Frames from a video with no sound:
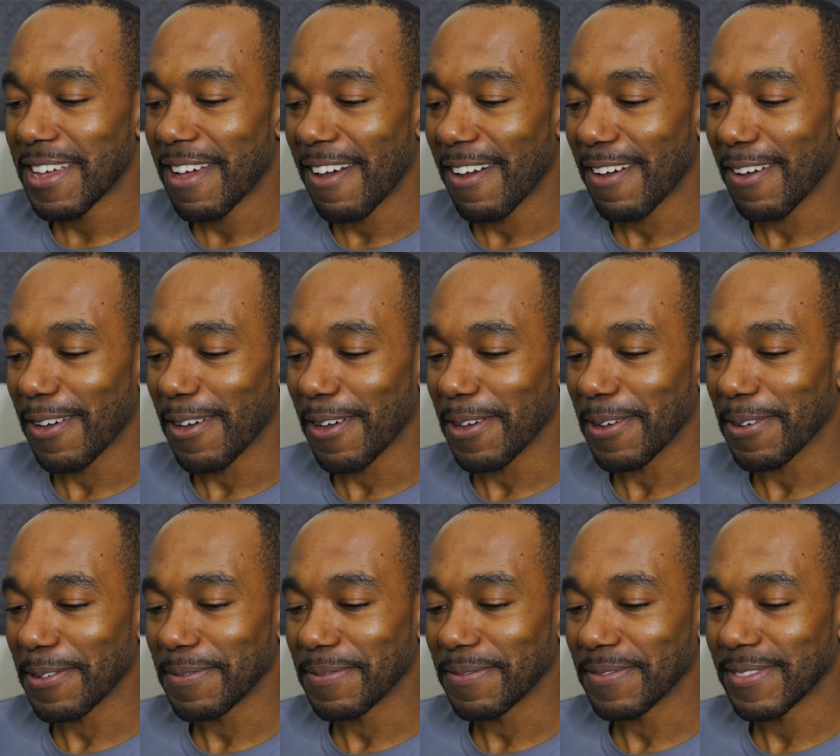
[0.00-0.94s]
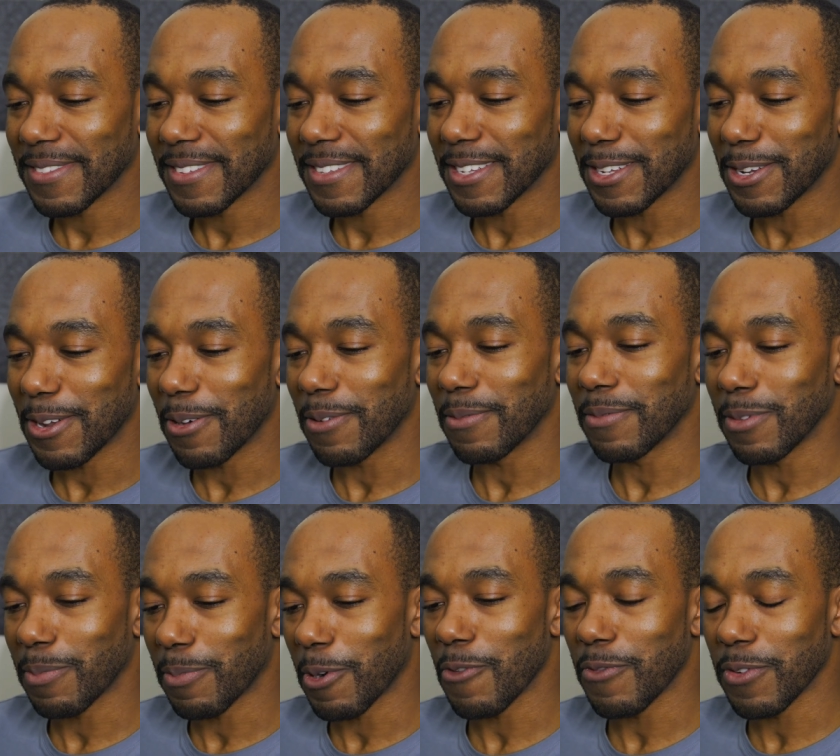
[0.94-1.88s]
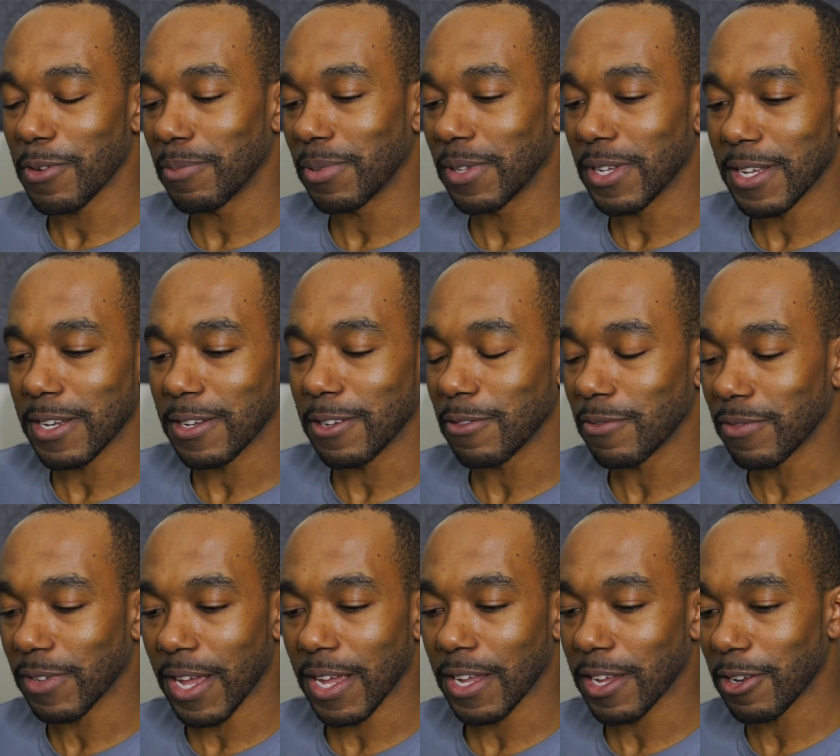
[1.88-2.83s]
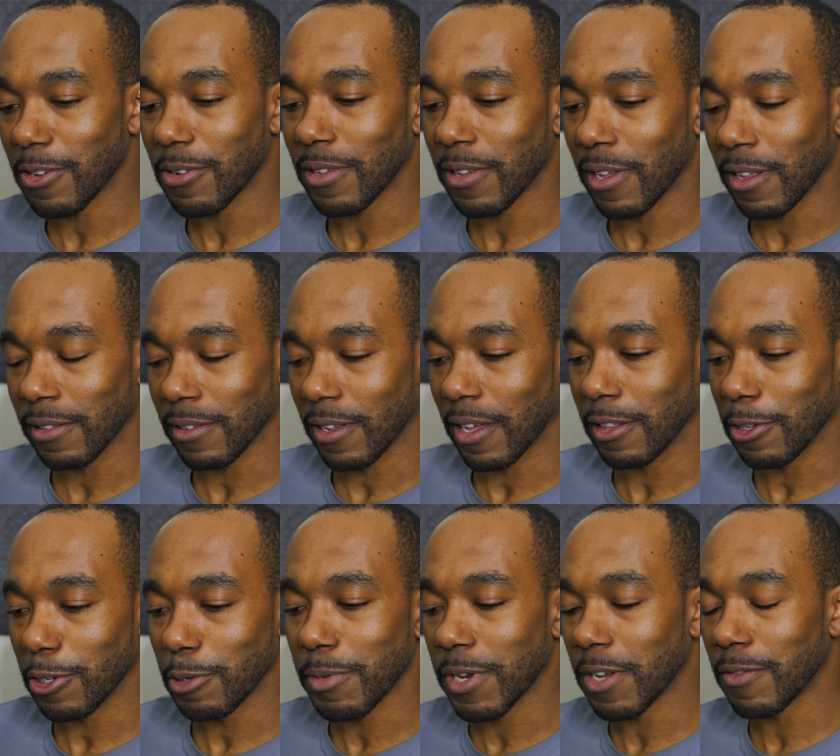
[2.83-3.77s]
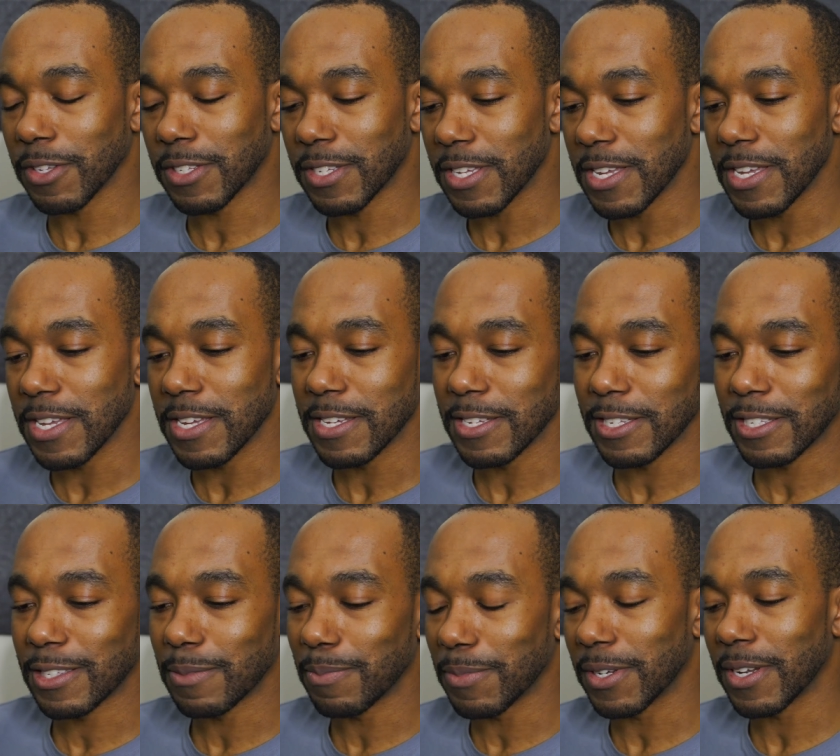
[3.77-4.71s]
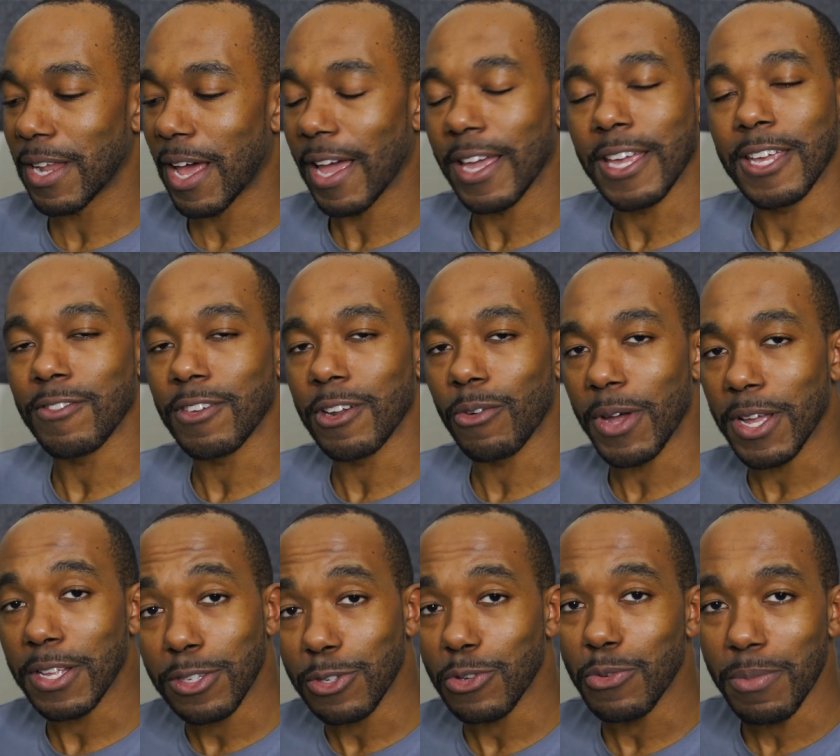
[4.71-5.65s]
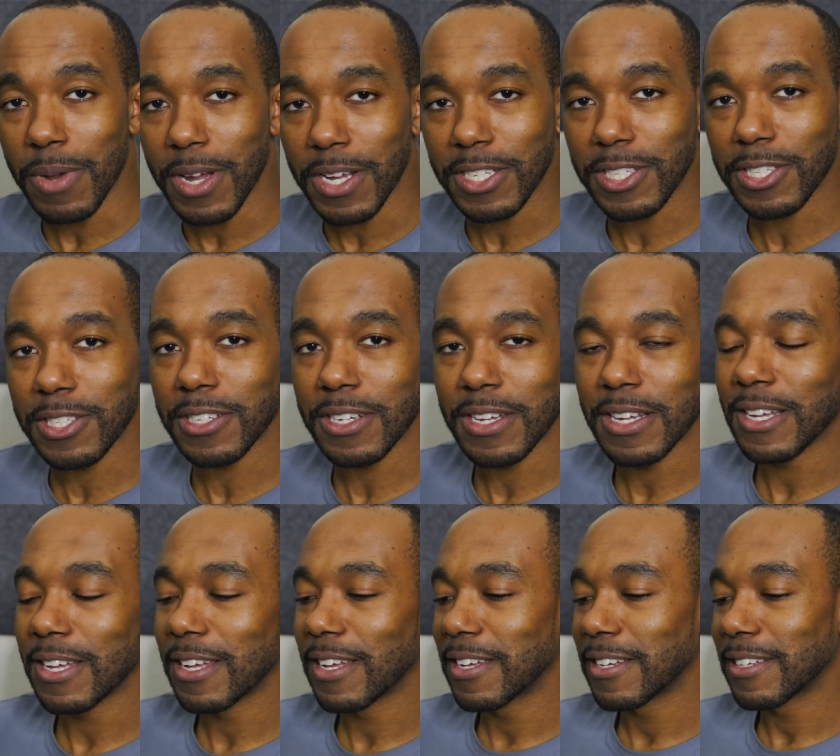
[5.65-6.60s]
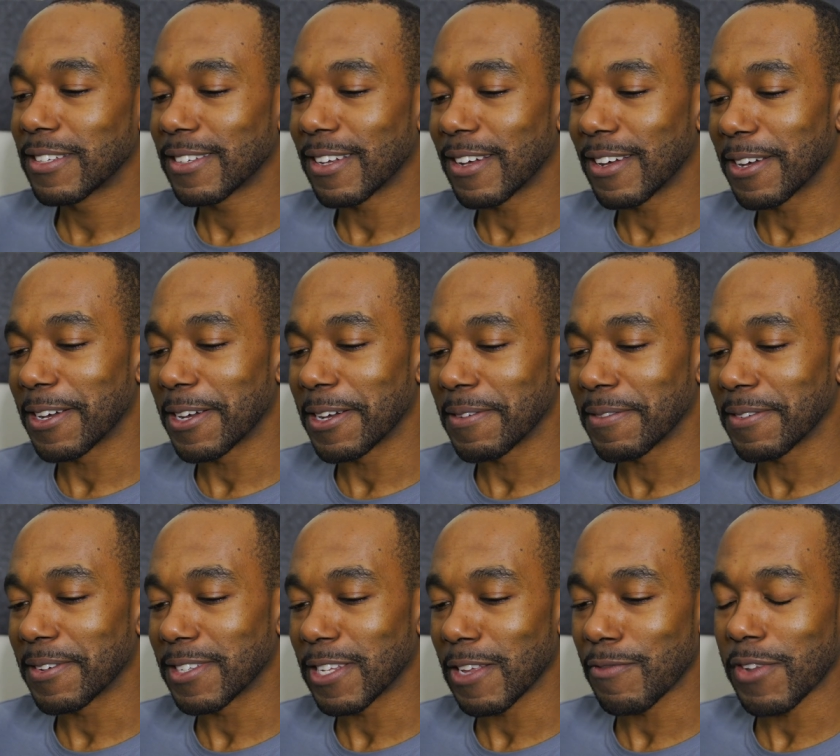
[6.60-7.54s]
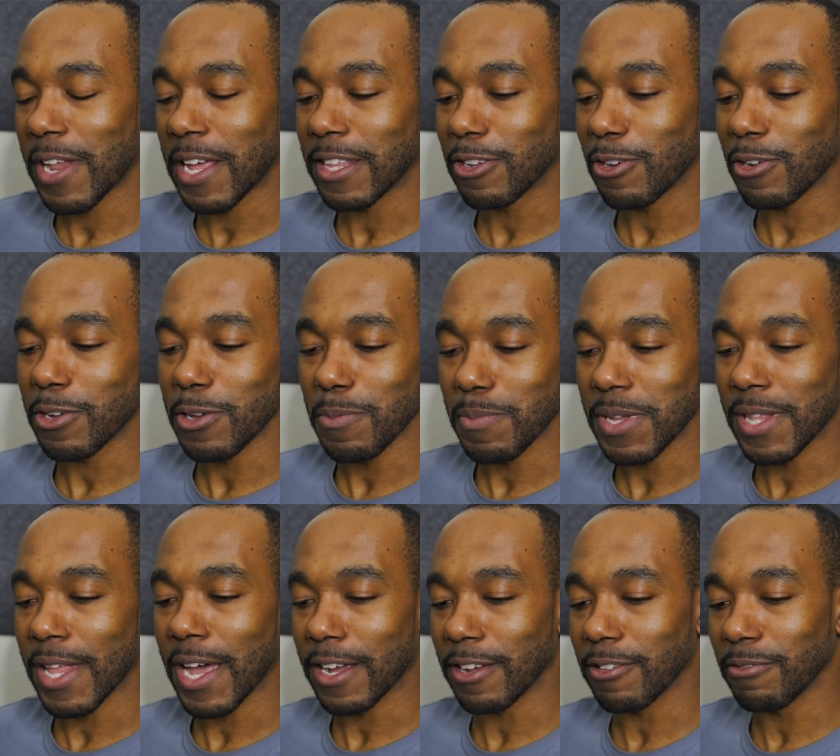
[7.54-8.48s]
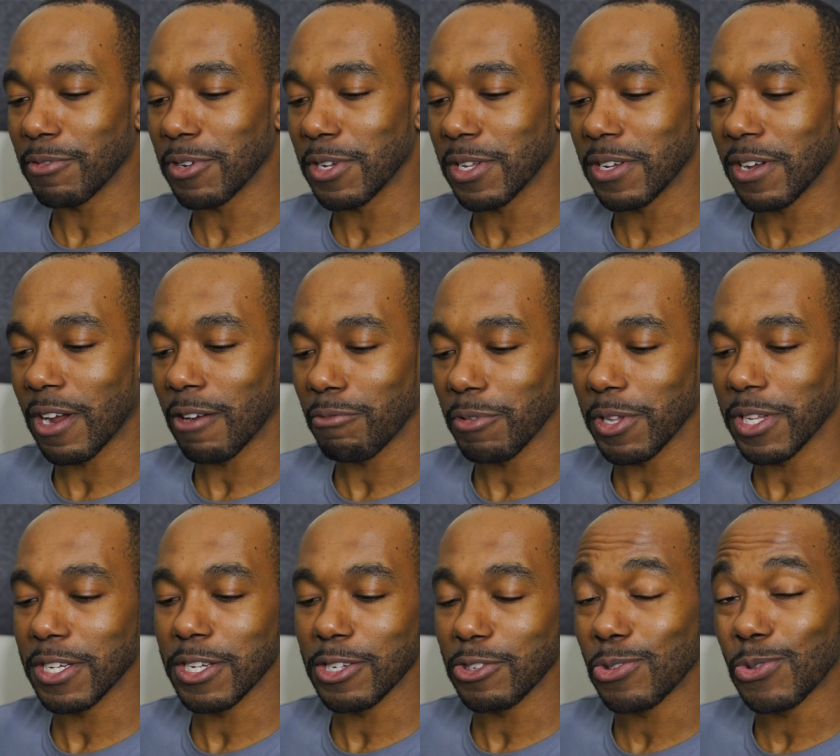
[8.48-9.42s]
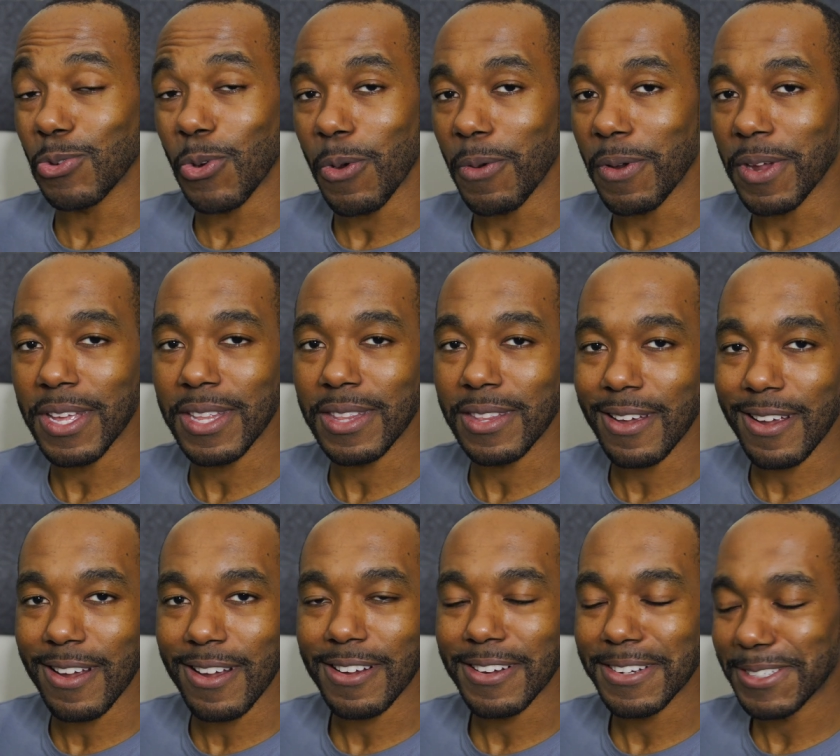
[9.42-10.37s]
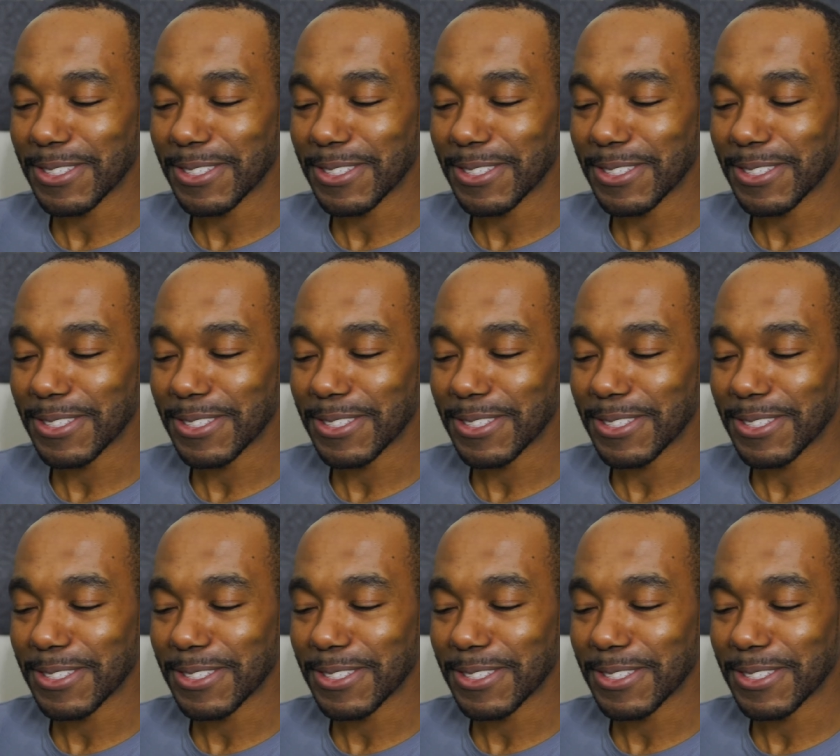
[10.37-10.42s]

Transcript: Um, you know, the perfect blend of like, you know, a, a, little bit of a tease, but not giving away too much. Because um, I feel like there could be like a really, a really good story in there.